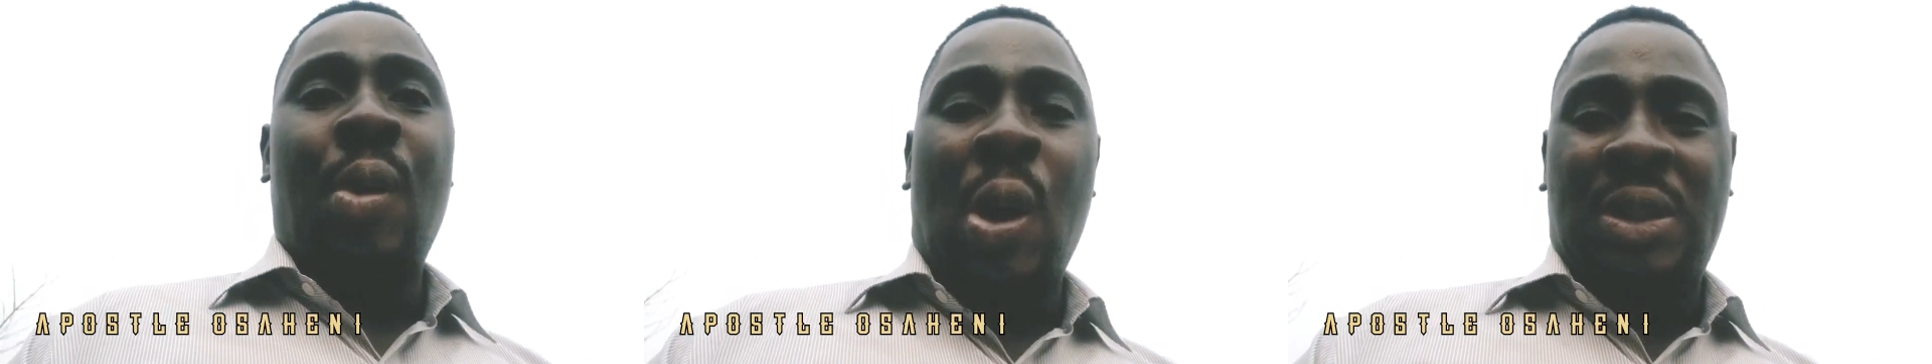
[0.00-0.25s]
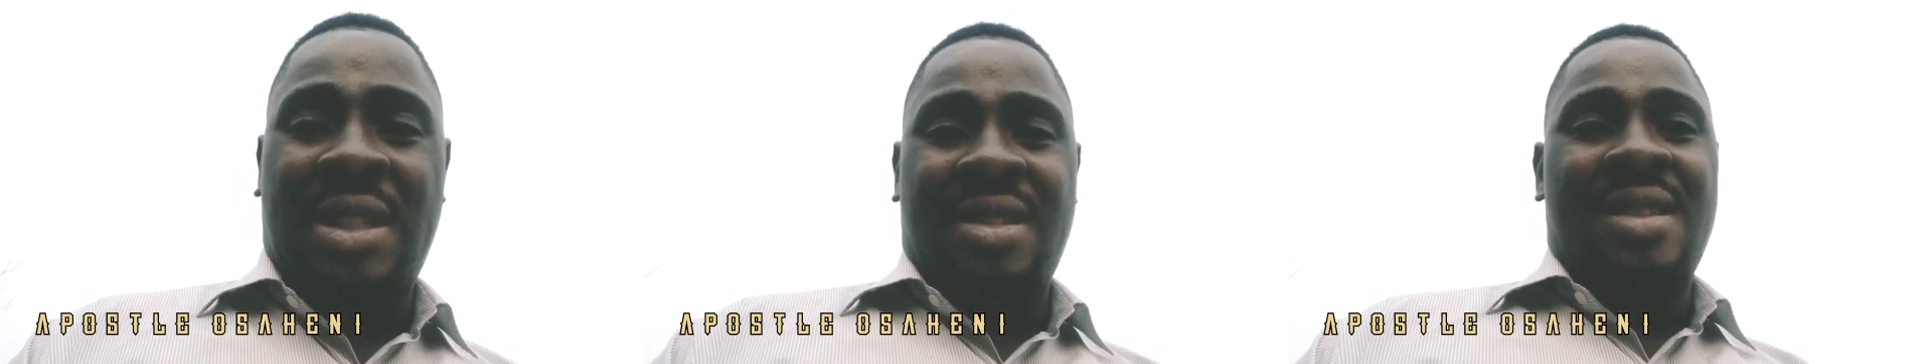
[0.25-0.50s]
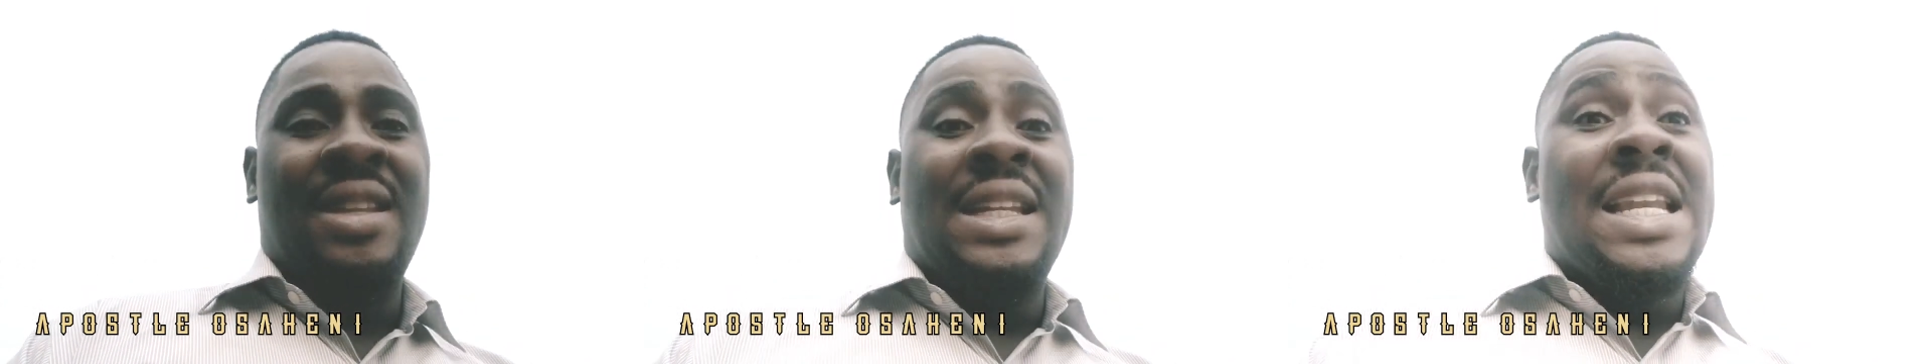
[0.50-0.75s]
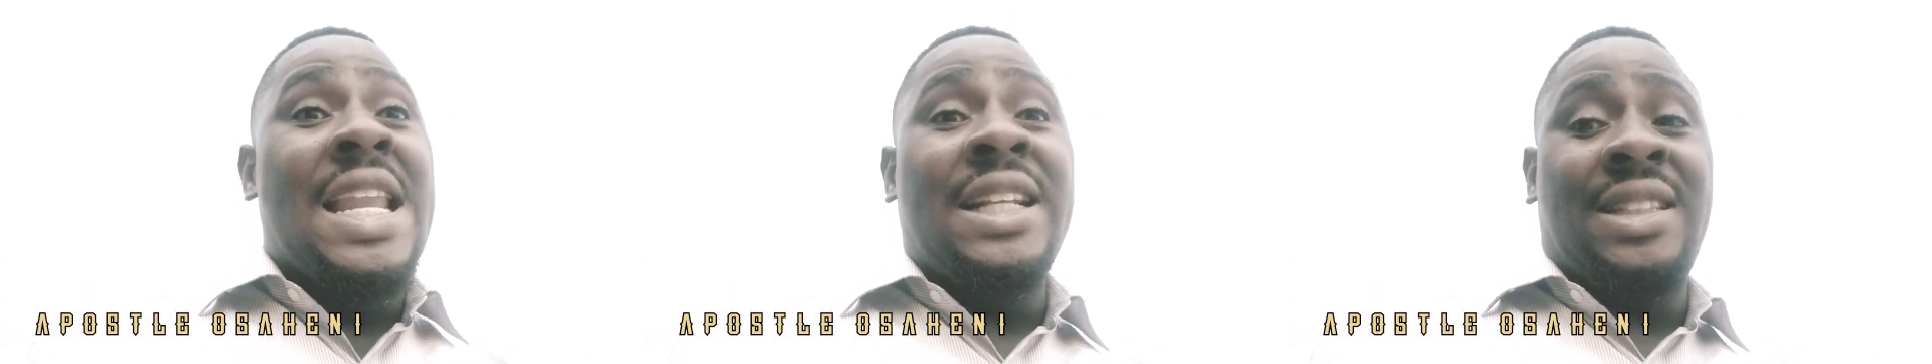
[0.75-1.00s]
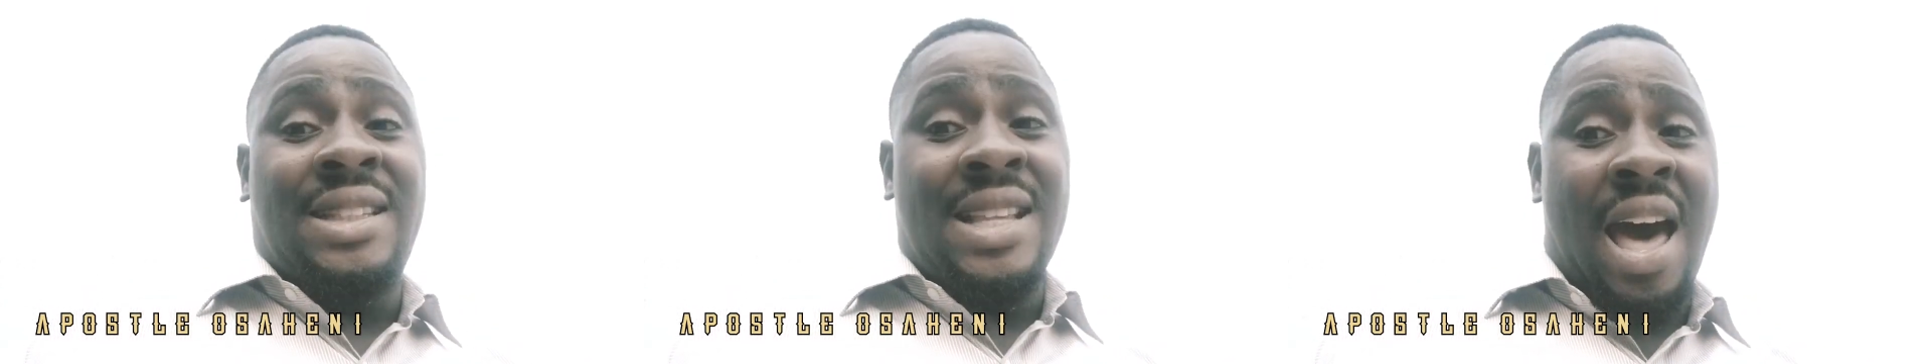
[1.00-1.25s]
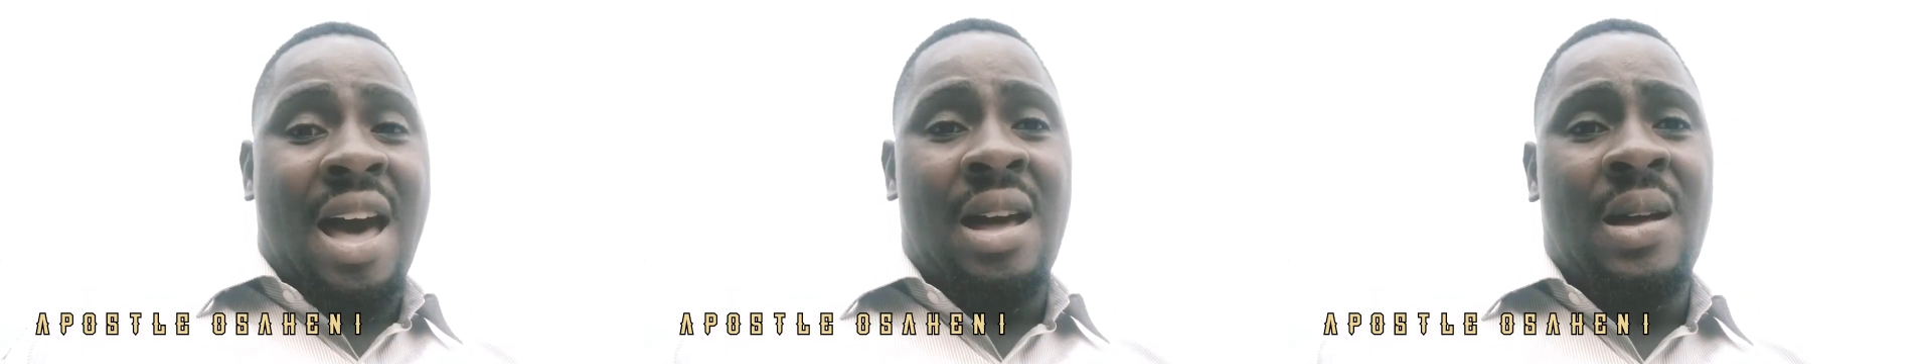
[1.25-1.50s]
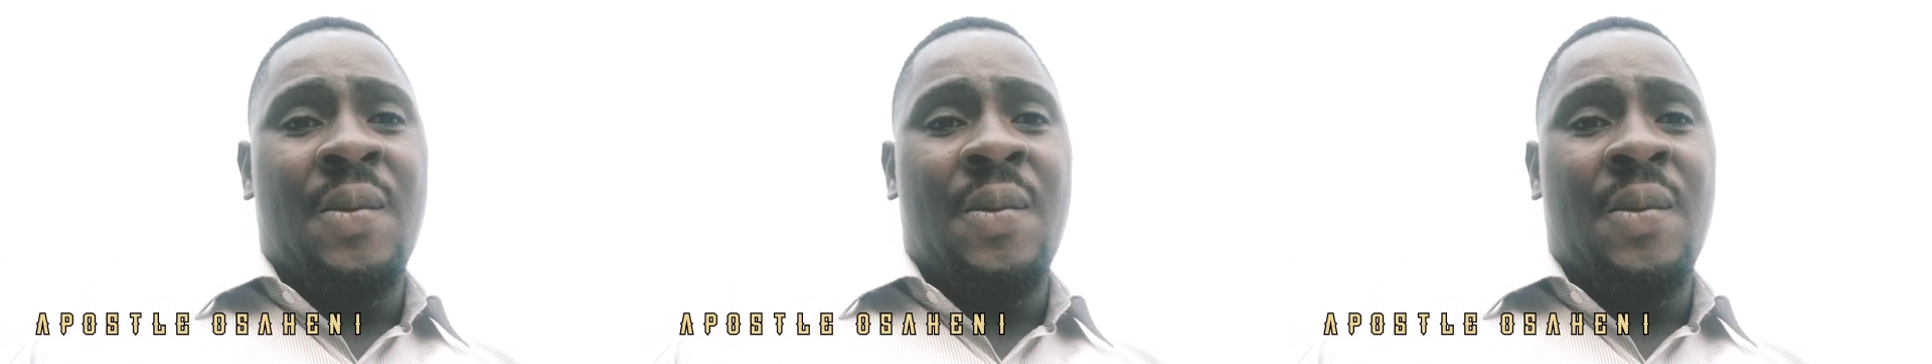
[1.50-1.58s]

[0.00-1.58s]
But later,